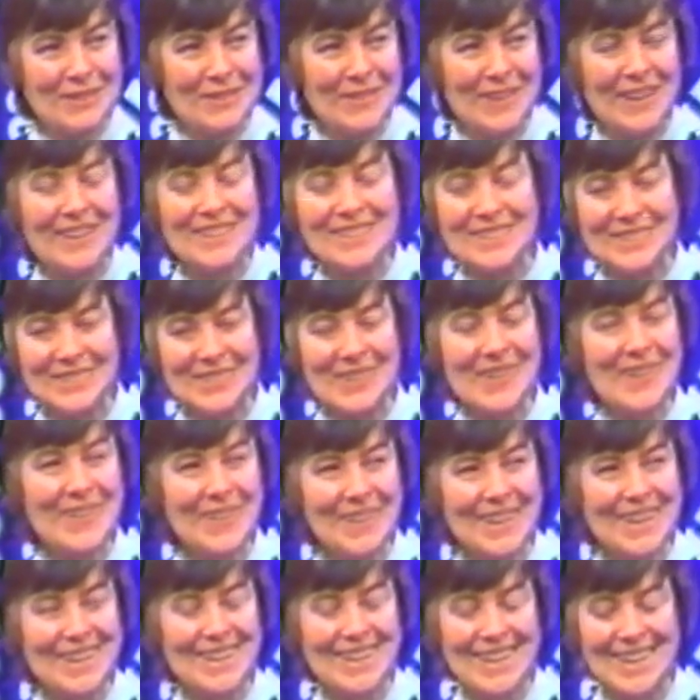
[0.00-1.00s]
very
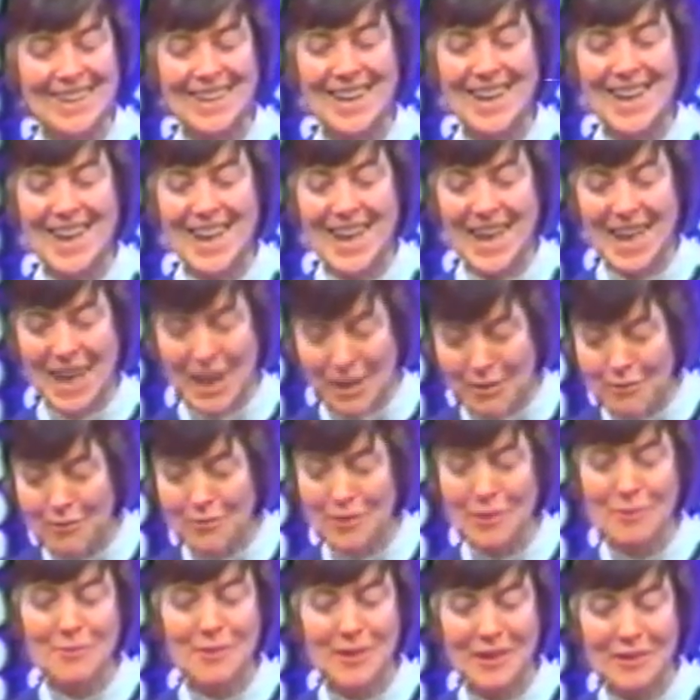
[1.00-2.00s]
strongly that
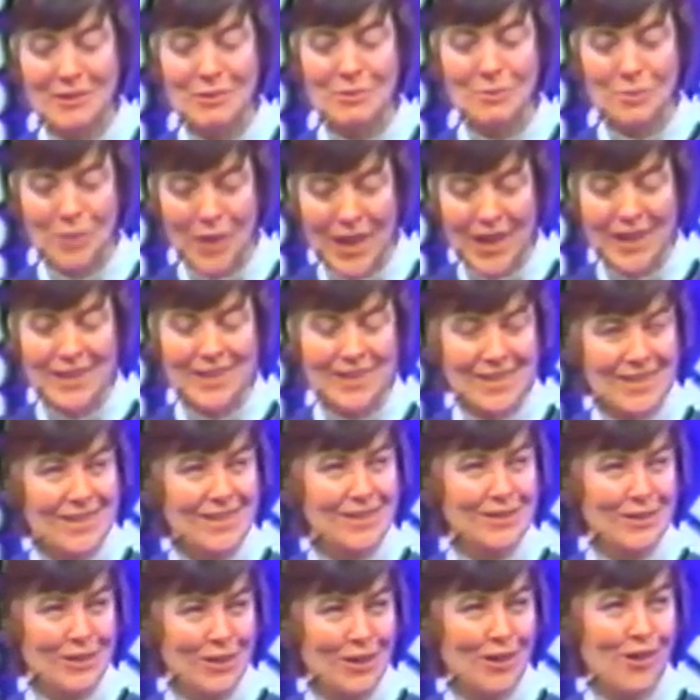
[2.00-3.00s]
everyone who
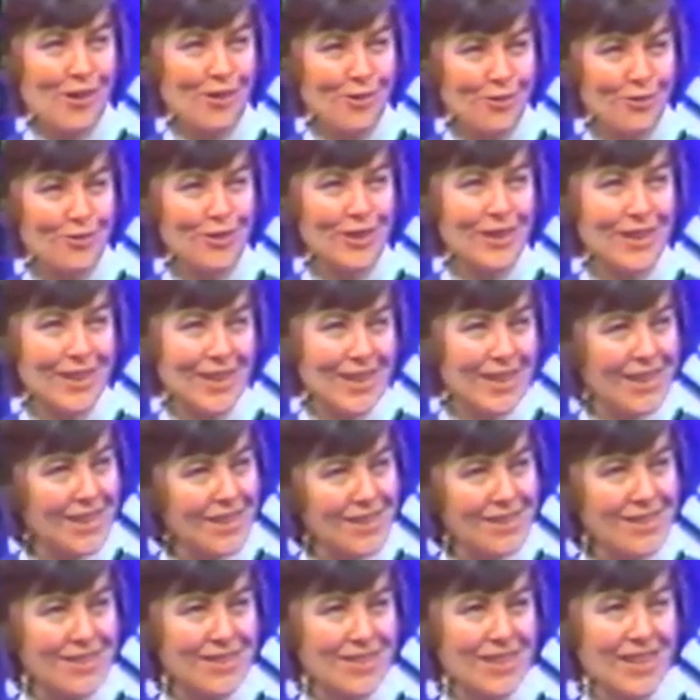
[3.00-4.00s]
practices geography
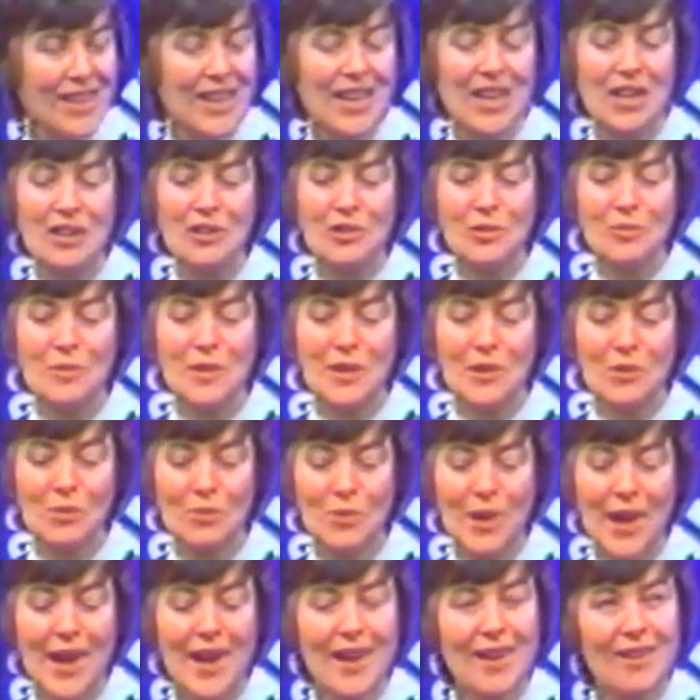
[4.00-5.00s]
needs to be
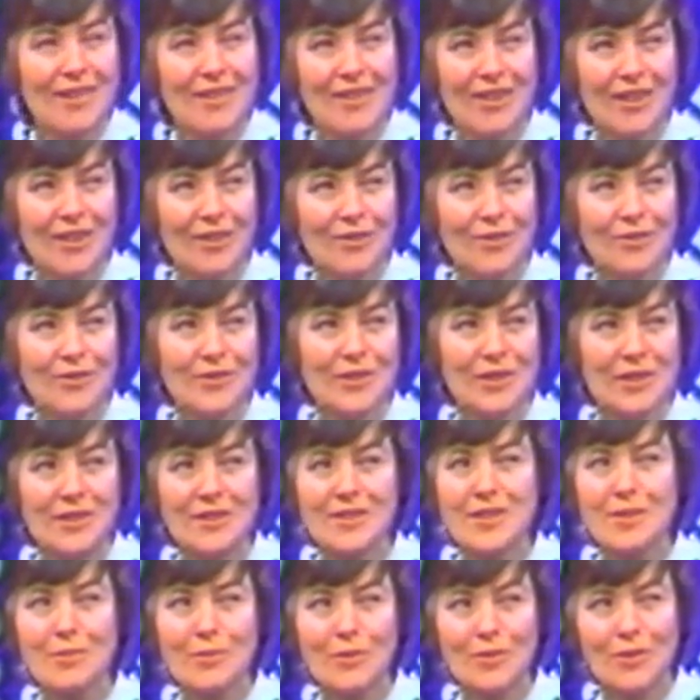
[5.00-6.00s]
aware of the,
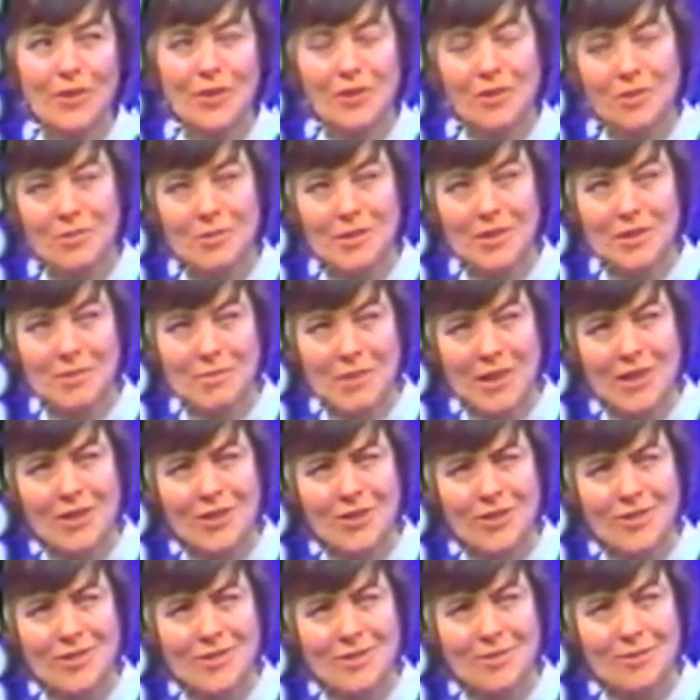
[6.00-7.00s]
some of the human
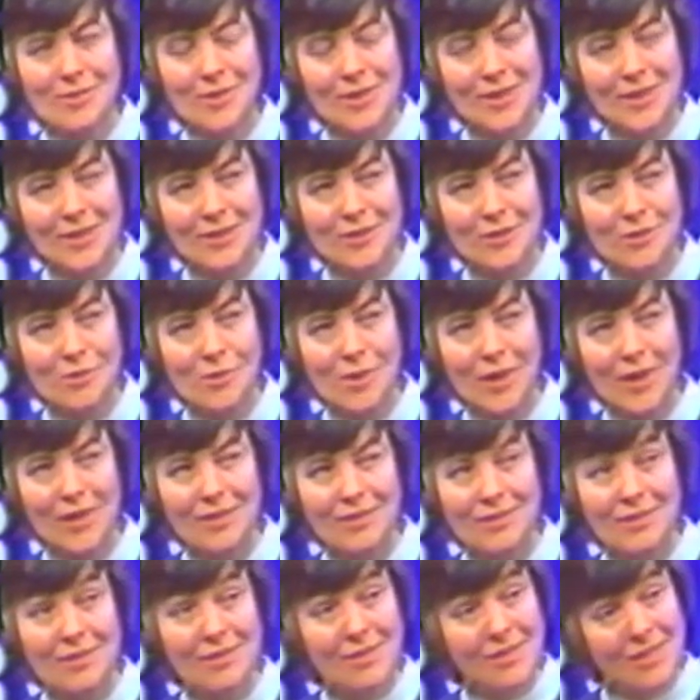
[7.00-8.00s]
dimensions of what they're doing.
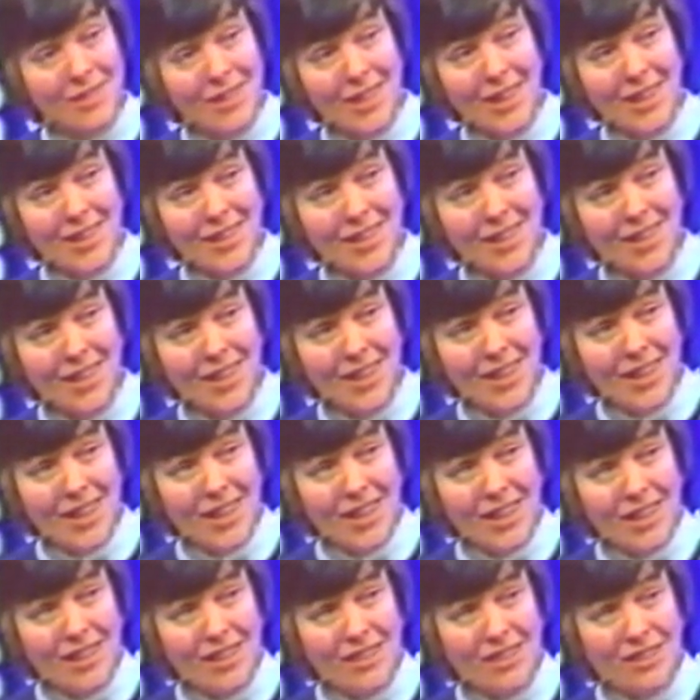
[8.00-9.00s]
Okay?
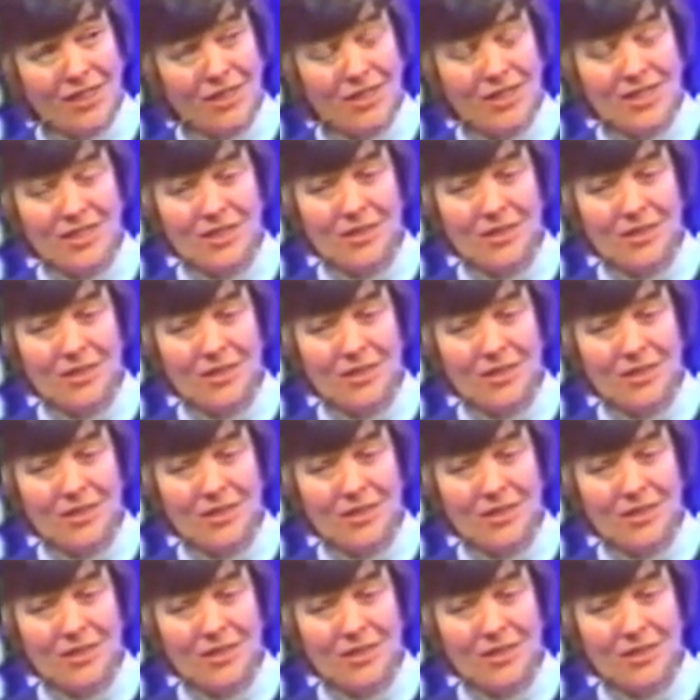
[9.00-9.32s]
Yes. So it's